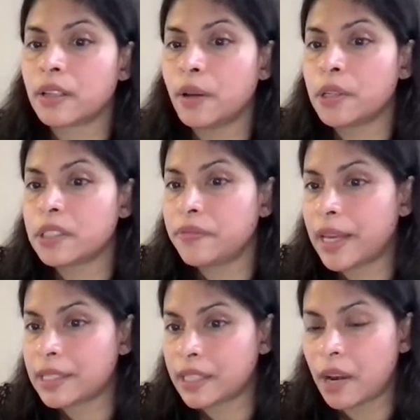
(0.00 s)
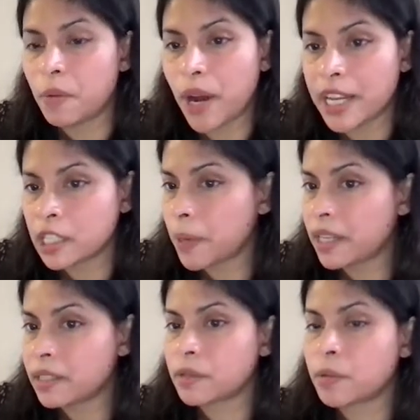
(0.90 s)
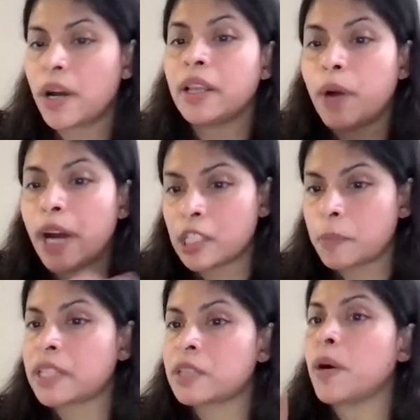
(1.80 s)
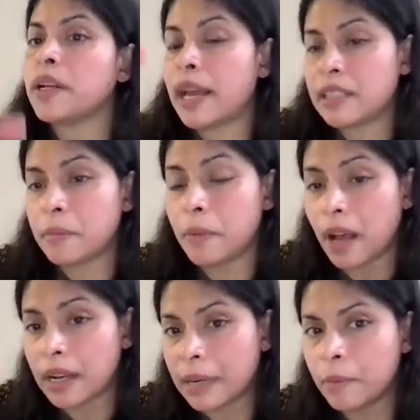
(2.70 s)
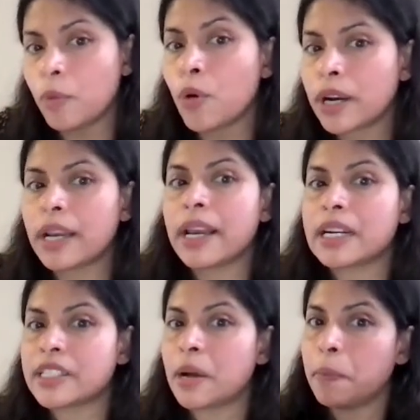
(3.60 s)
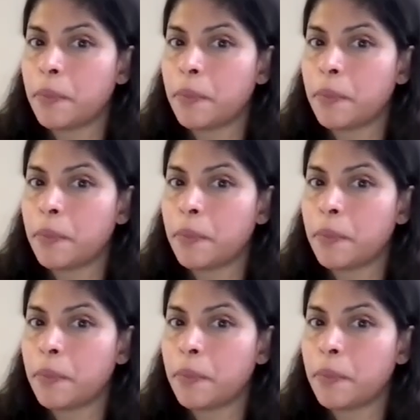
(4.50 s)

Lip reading: closed spaced and wide spaced one. The wide spaced one has a more clear jump